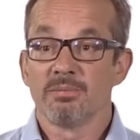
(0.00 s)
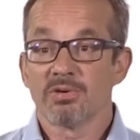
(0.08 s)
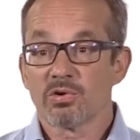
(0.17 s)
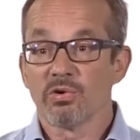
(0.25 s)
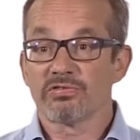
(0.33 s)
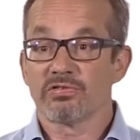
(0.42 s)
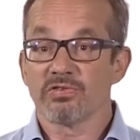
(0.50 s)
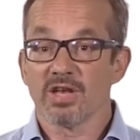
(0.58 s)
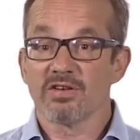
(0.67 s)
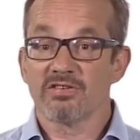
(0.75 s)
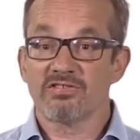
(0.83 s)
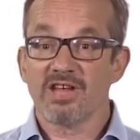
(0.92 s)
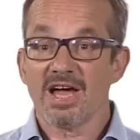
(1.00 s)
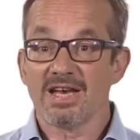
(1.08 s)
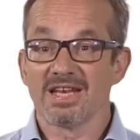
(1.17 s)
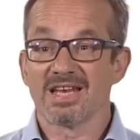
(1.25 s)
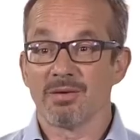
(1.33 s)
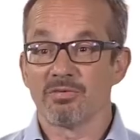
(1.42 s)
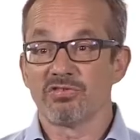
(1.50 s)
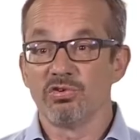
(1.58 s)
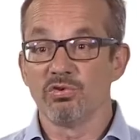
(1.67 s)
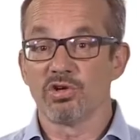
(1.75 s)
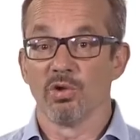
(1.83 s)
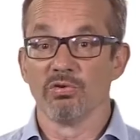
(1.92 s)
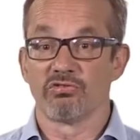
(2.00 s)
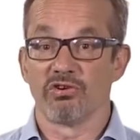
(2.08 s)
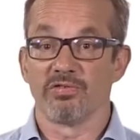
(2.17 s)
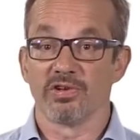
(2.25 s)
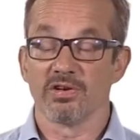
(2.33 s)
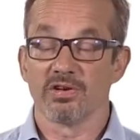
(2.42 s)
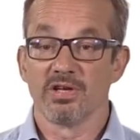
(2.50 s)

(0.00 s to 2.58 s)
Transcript: But of course, there's an understanding that that was too goal-driven.